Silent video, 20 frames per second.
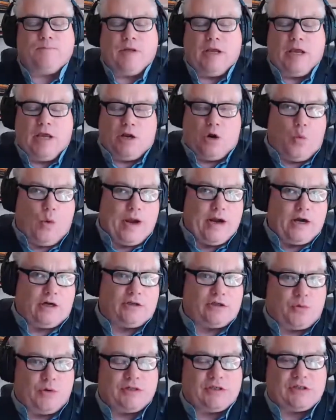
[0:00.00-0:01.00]
In a weird
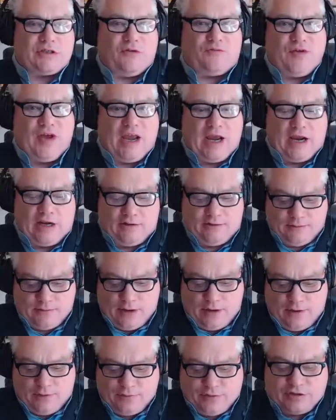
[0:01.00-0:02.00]
twist of fate,
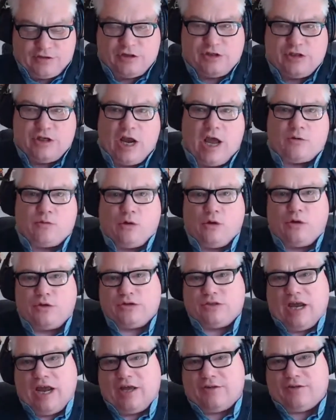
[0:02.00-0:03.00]
the Generals
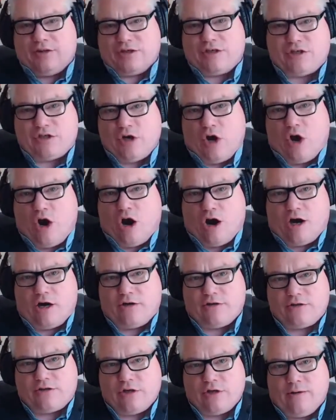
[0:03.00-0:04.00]
and the
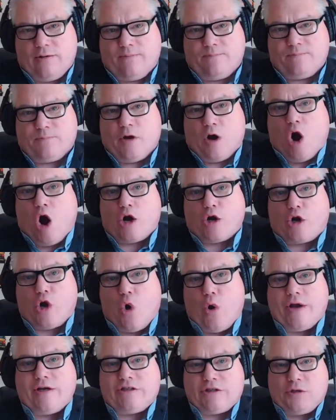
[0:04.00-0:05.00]
Stars are
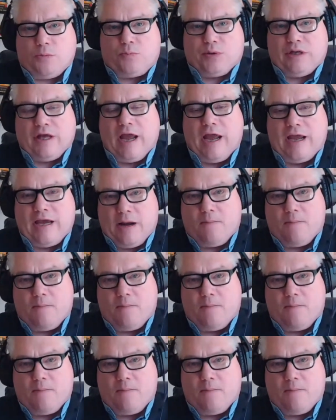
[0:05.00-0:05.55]
going to play in